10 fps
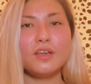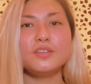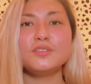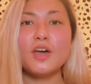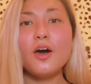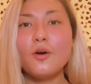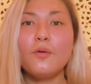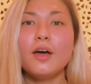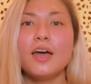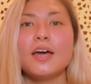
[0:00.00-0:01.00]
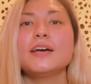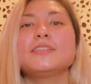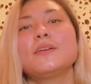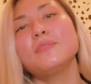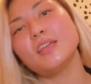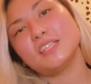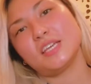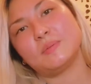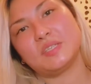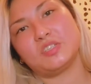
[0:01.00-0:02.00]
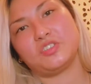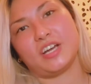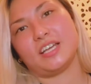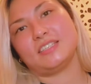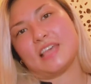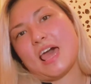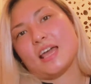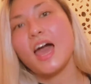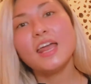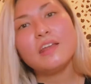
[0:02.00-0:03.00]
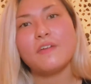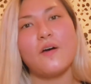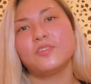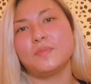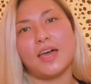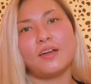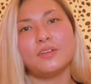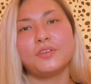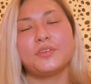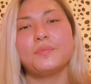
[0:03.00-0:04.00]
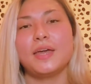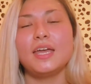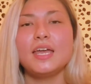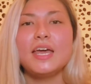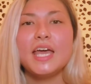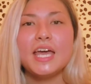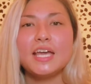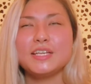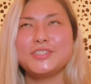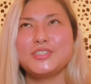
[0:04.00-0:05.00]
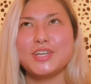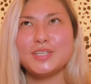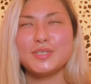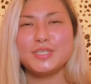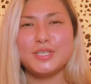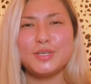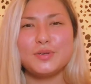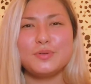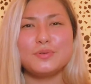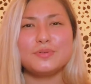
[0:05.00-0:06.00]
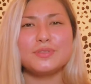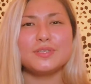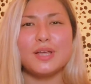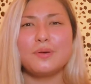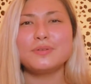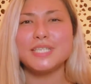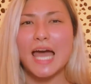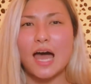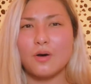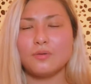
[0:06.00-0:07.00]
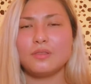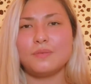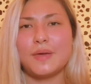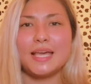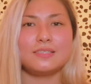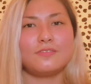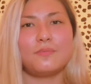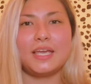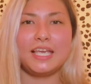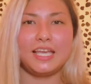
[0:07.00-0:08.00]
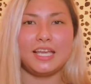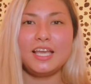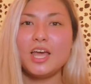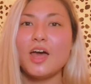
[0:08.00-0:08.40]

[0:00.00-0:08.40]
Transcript: So, some of the tips and tricks that kind of helped me out a little bit is just to slow down the pace of my eating,